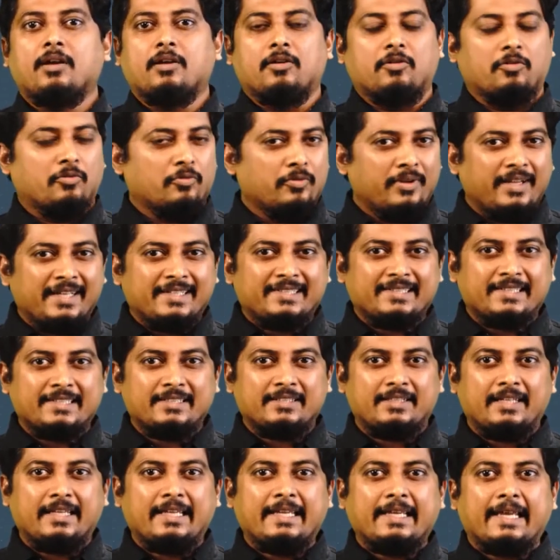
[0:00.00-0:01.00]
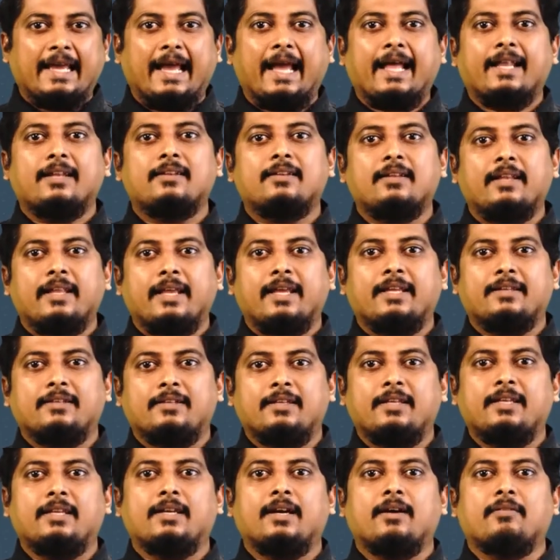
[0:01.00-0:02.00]
Recently and
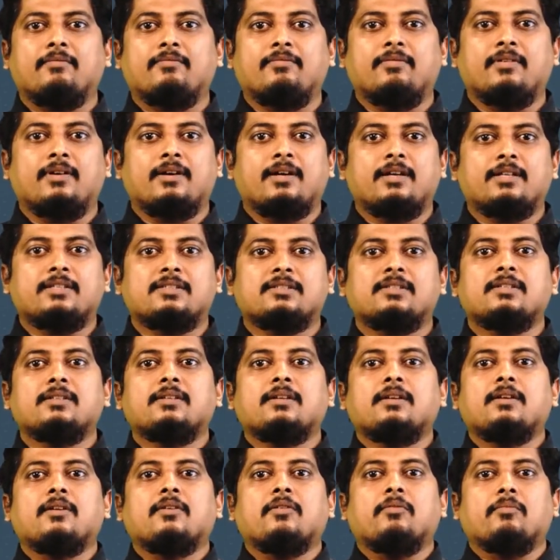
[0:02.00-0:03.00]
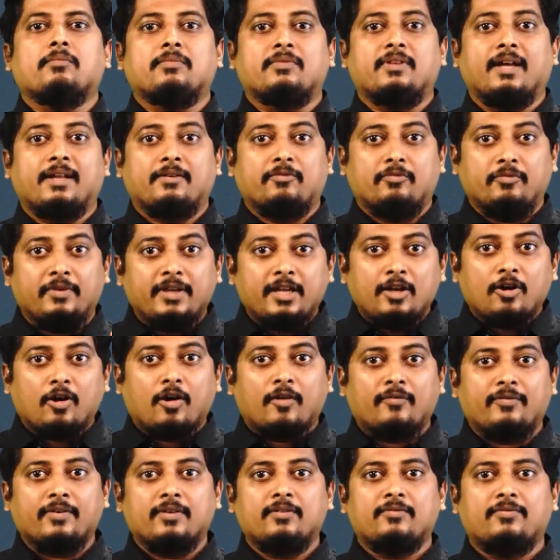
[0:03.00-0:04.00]
lately are words that we
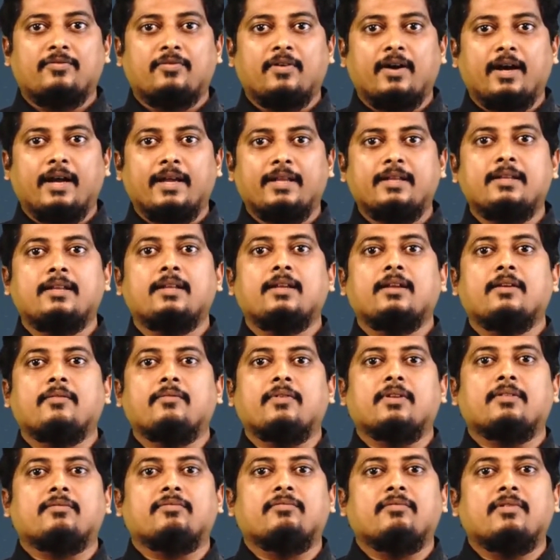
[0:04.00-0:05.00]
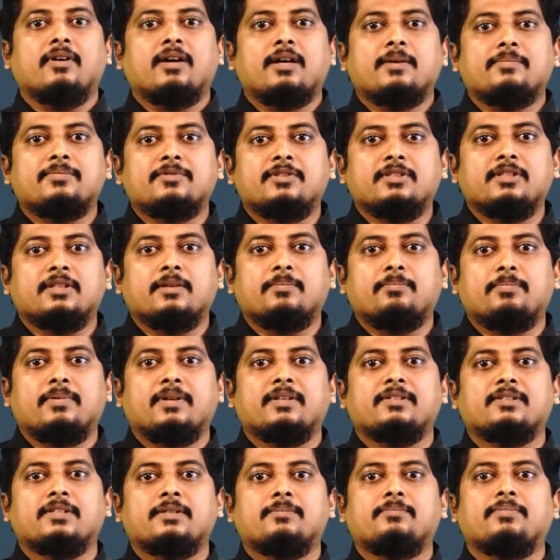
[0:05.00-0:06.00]
often find with verbs in the
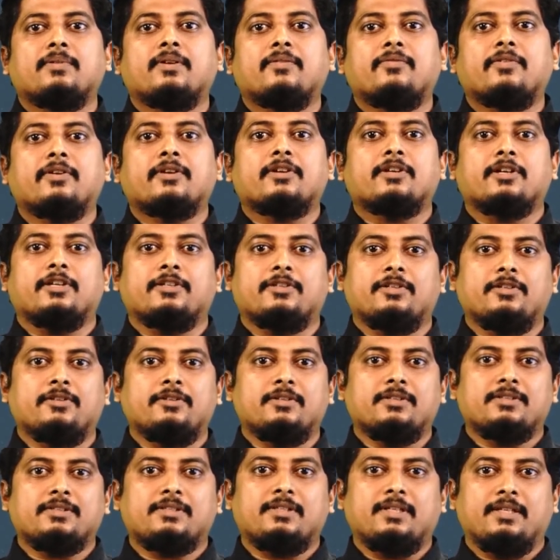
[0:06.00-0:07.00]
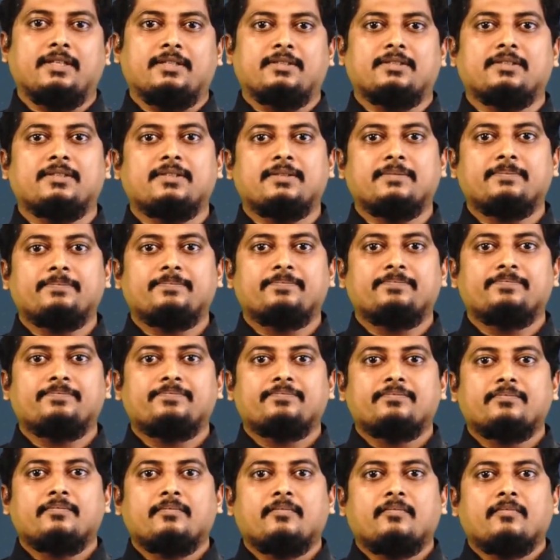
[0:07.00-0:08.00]
present perfect continuous tense.
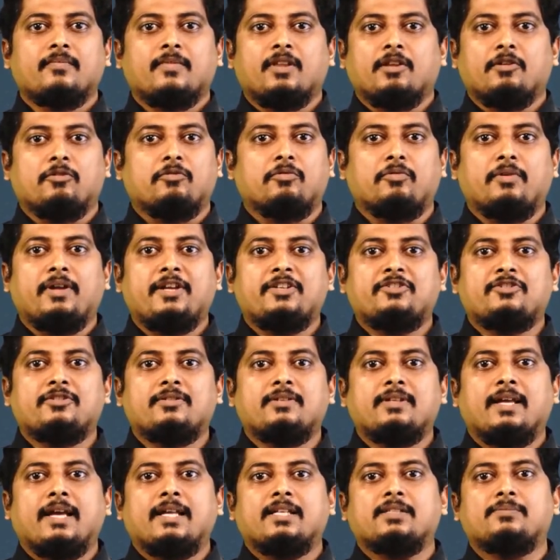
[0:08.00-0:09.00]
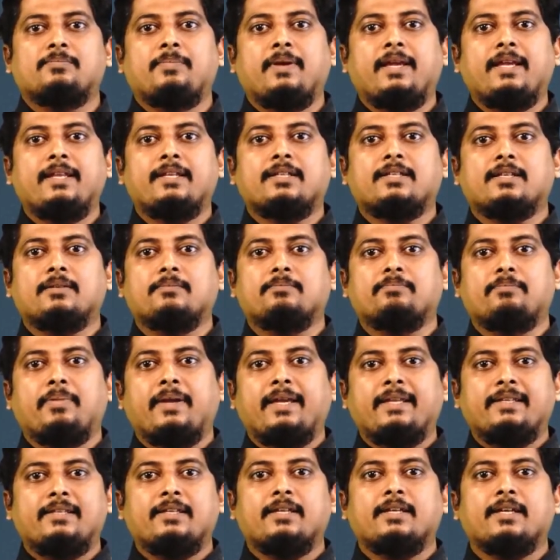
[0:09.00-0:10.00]
Rachel has been
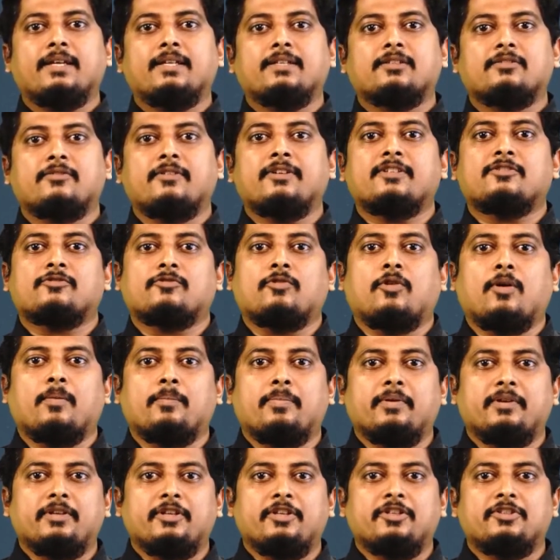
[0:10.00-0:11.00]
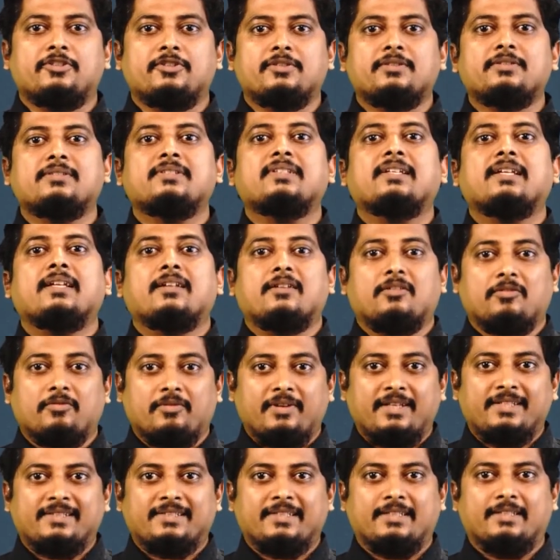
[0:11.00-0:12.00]
competing in quiz competitions
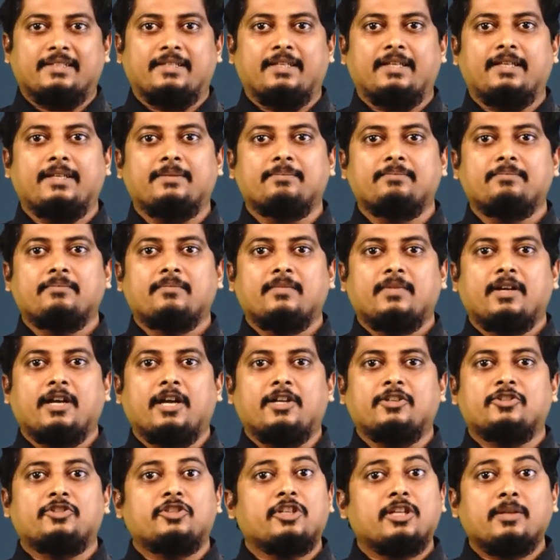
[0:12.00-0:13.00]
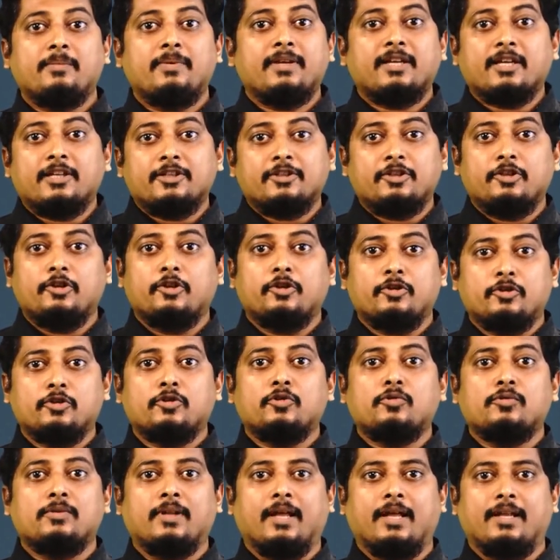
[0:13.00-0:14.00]
recently and she'll be continuing to
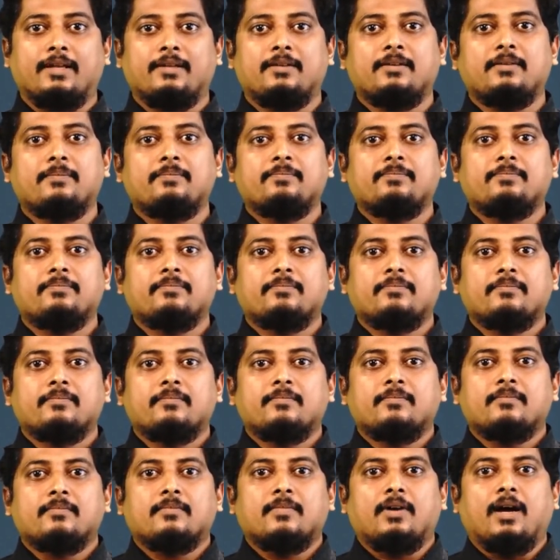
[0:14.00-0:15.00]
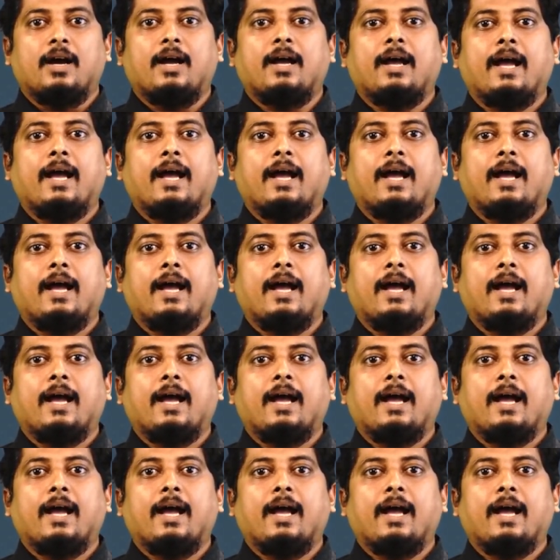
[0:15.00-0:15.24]
do that. I